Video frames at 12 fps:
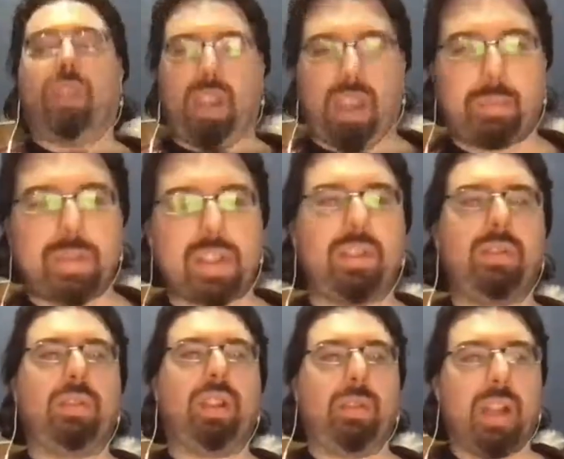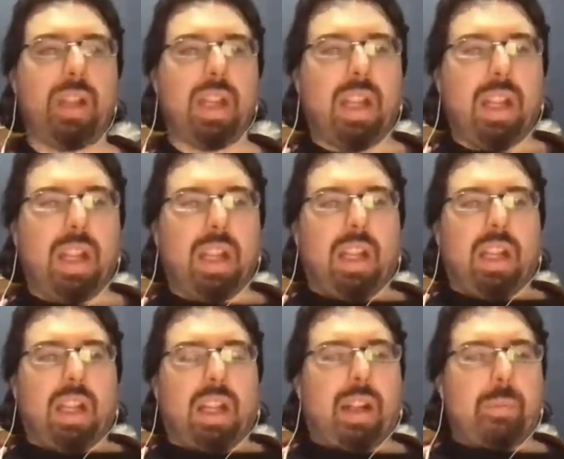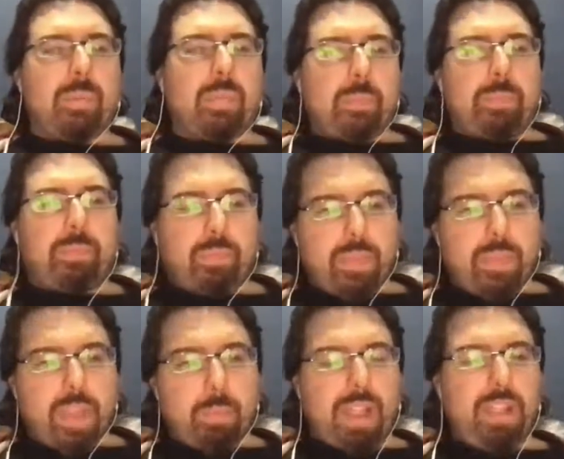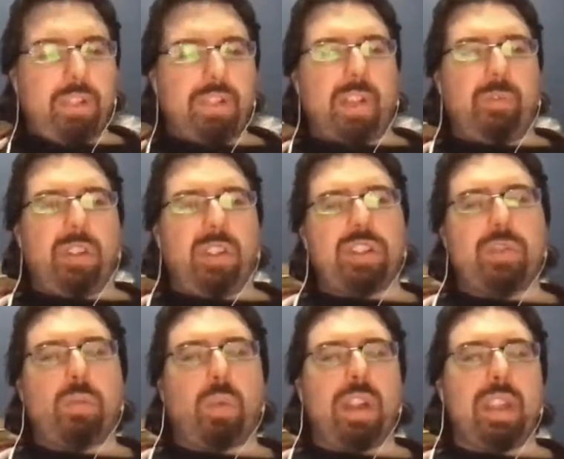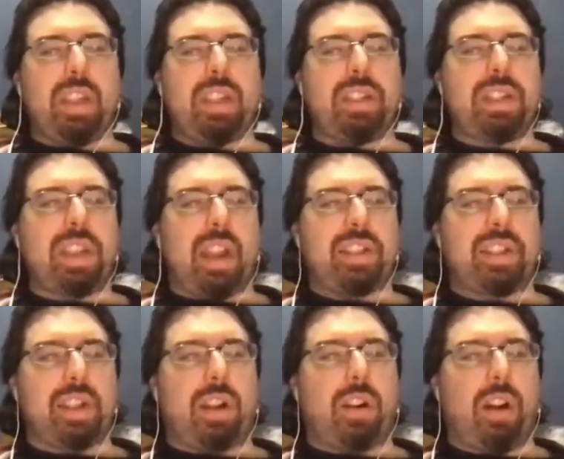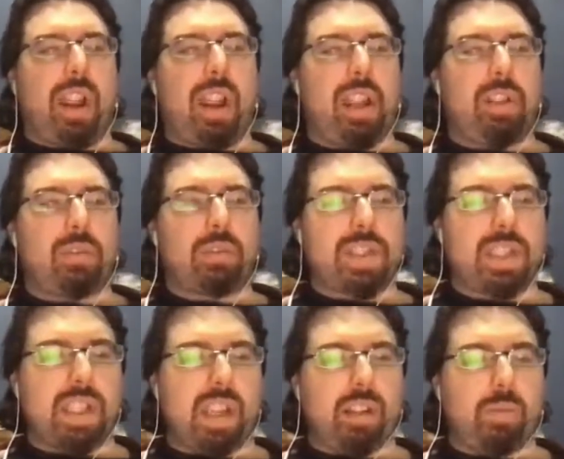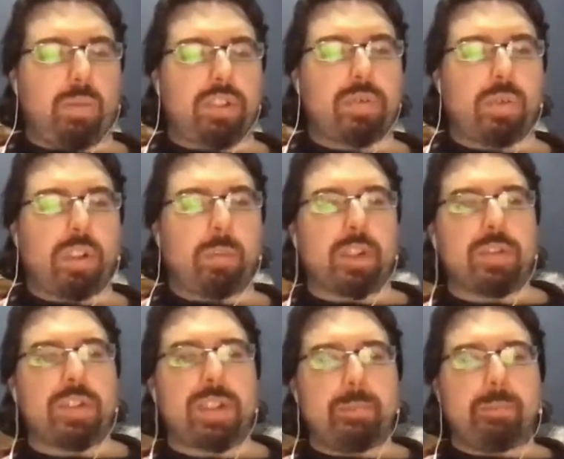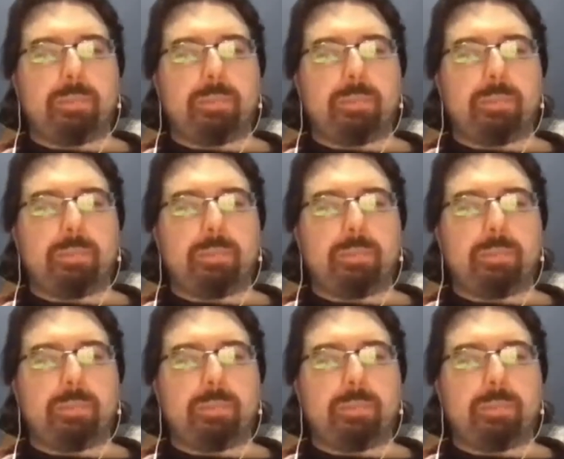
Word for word: Absolutely. Um, by your definition, what is S R A, or satanic ritual abuse?